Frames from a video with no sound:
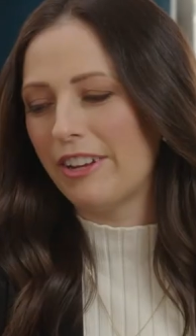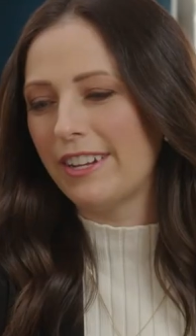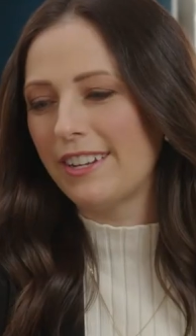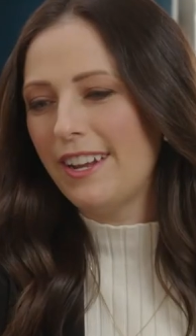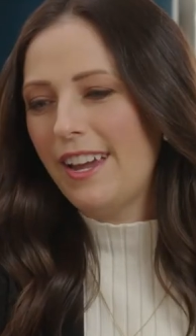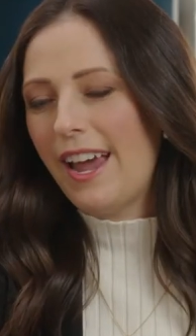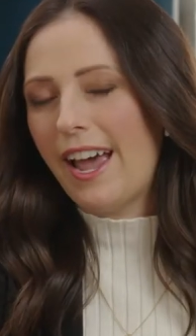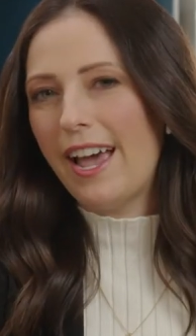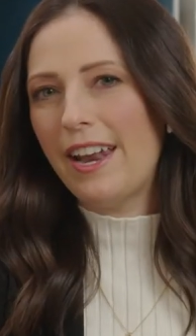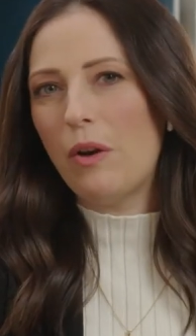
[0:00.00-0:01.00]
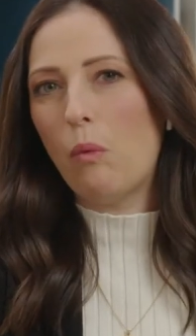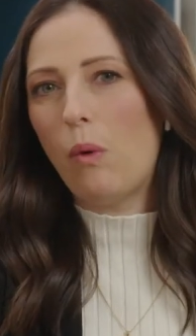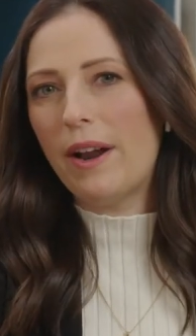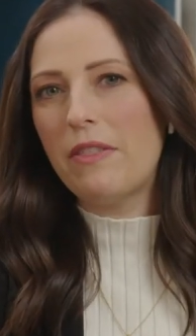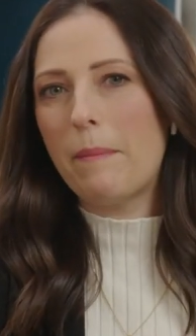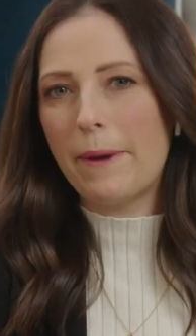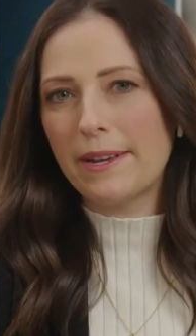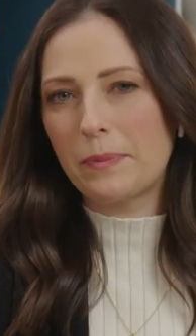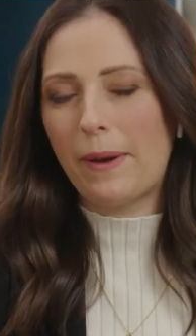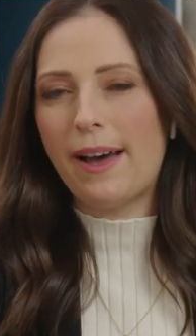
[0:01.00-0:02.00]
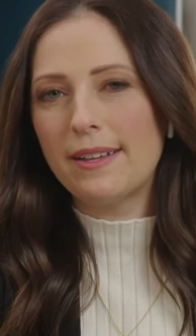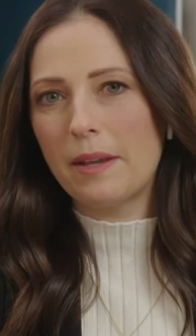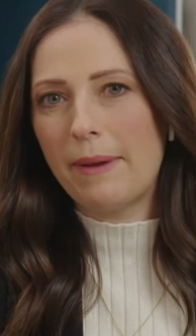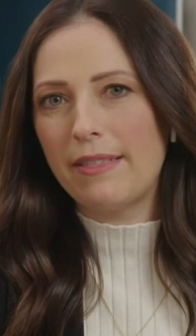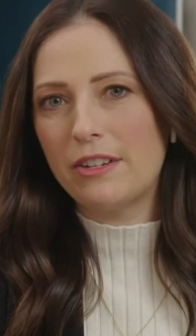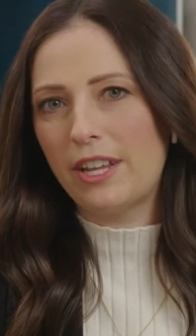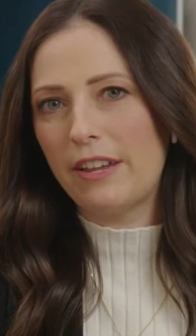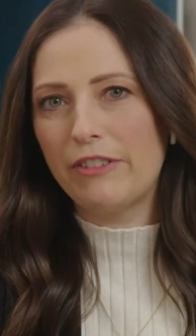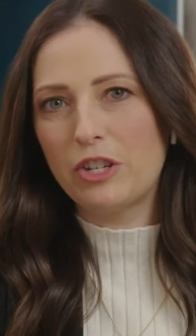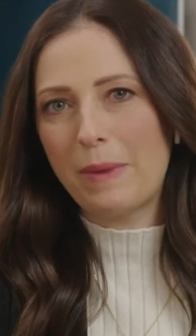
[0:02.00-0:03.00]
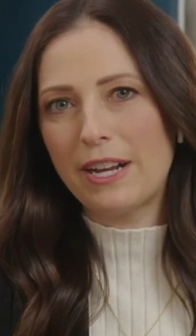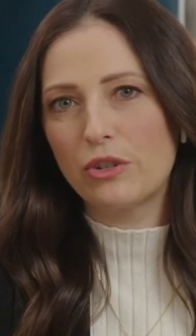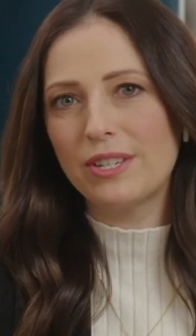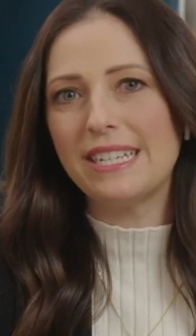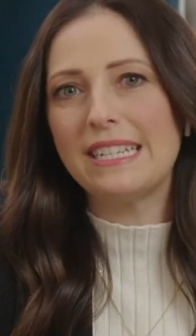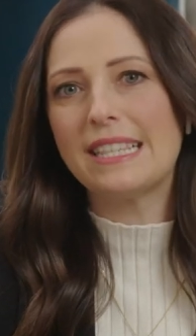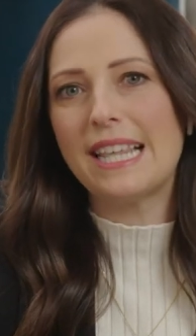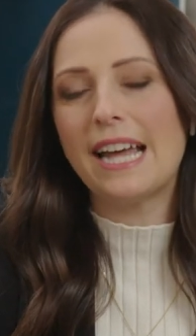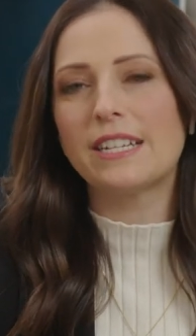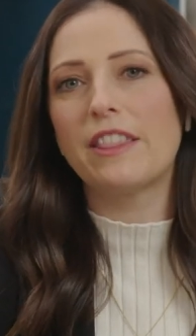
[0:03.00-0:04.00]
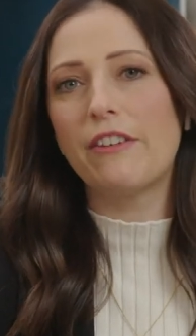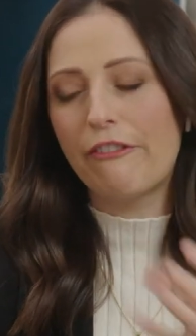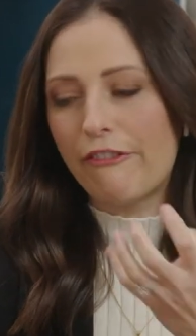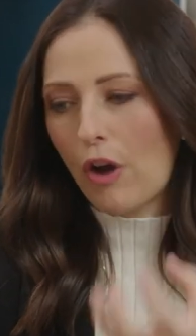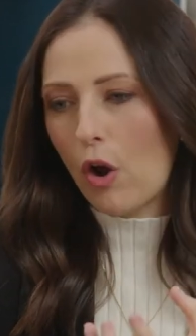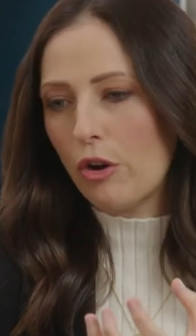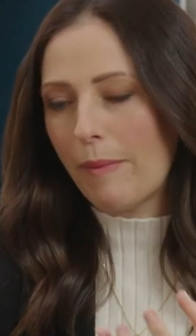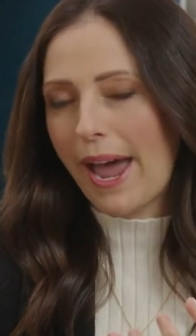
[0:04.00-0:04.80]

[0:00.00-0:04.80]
it. And one of the best parts about the jellyfish mattress is that the foam